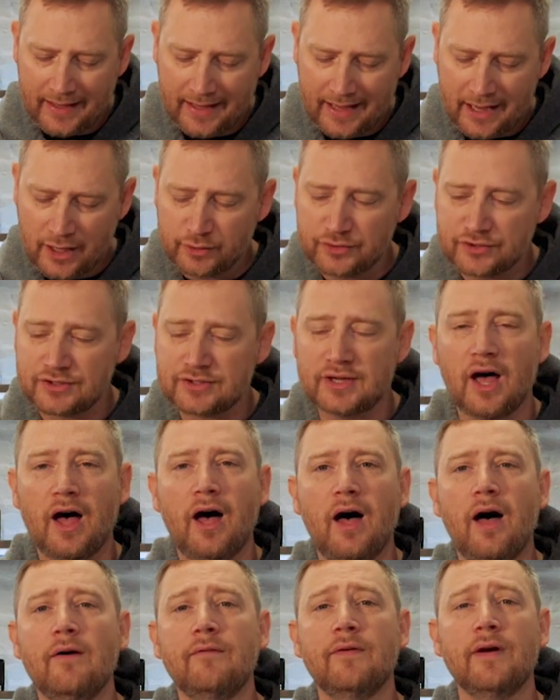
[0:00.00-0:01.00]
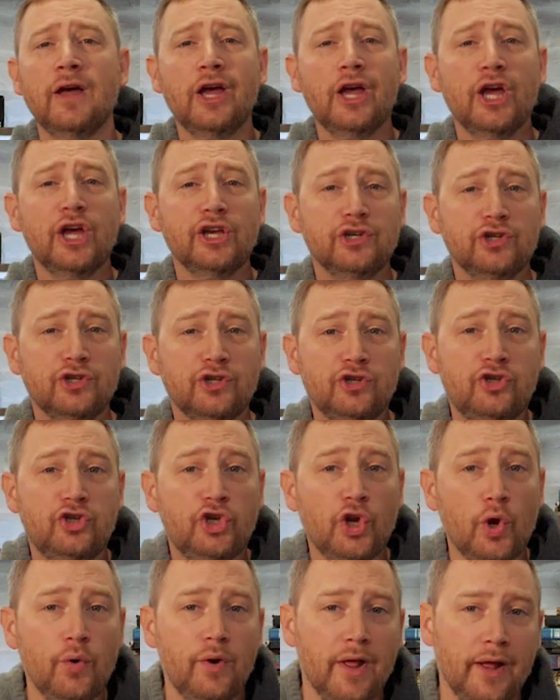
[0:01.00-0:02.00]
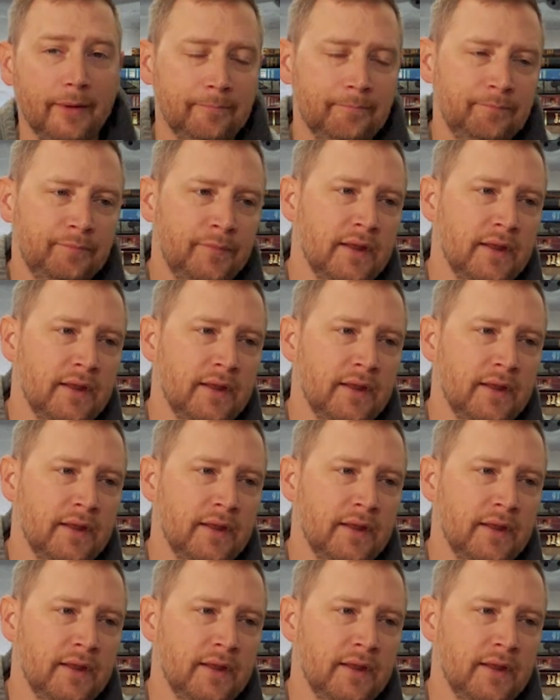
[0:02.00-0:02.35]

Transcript: house of Judah.